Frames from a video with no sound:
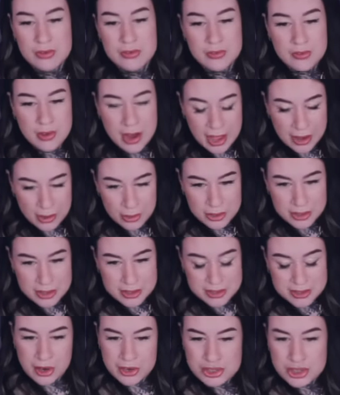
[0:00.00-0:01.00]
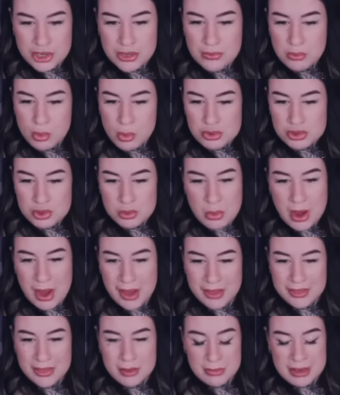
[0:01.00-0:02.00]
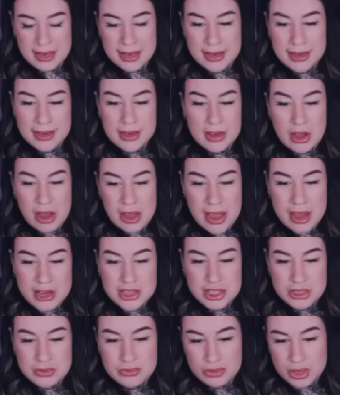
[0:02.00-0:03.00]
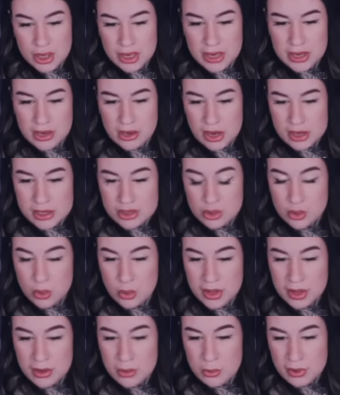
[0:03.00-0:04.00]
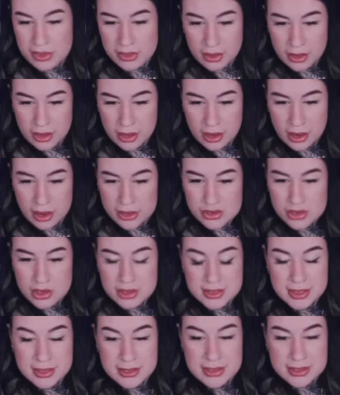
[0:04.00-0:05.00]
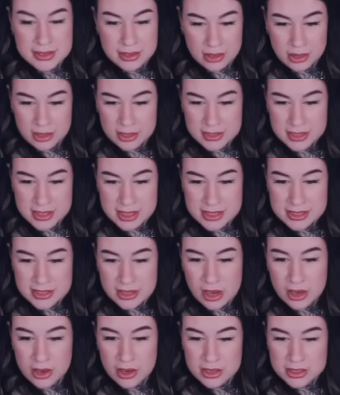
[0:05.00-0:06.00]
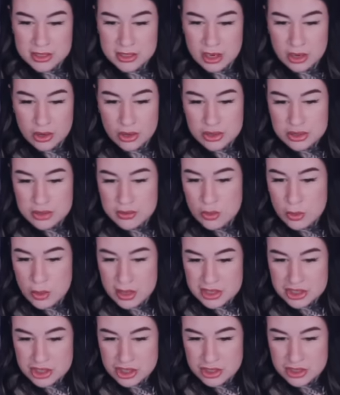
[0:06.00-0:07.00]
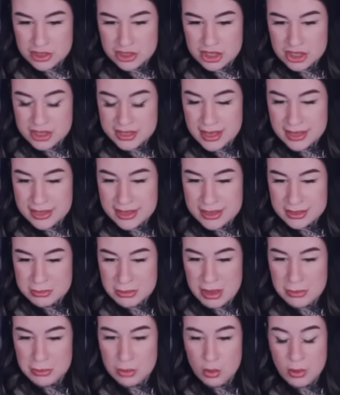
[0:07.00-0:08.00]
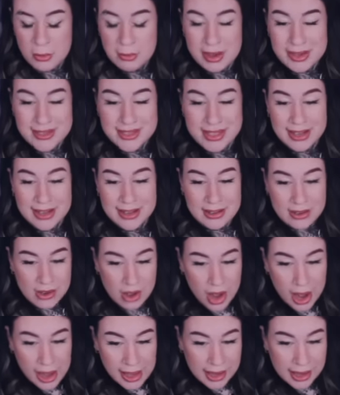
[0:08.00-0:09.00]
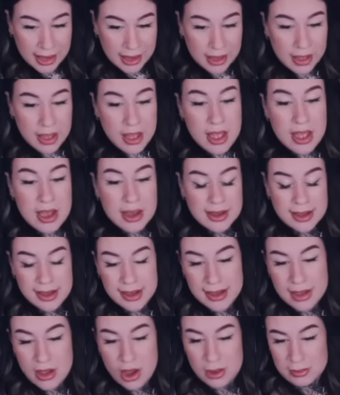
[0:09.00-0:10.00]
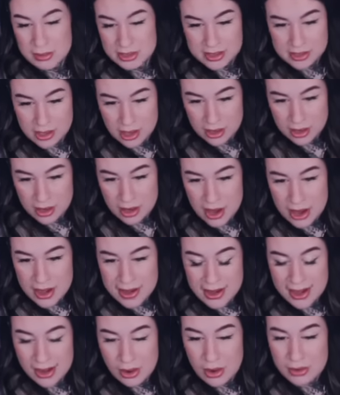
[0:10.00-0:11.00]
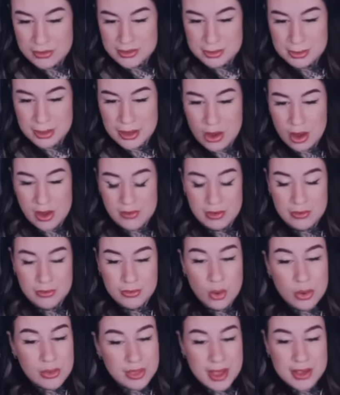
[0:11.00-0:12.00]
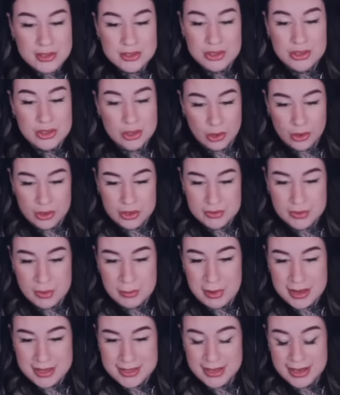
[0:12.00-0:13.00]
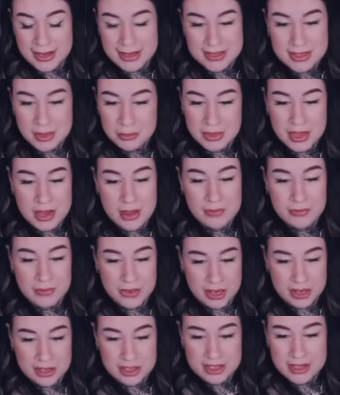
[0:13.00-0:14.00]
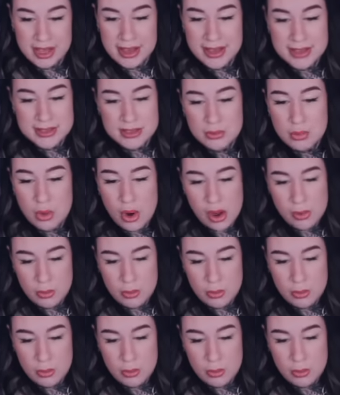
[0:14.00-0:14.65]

flowers. I should have walked away in the beginning. I actually really liked talking with her. I trusted this artist. I asked her lots of questions. She said these people were basically lying. Clearly I'm a sucker, and now I've spent over four thousand dollars for basically something unfinished that isn't what I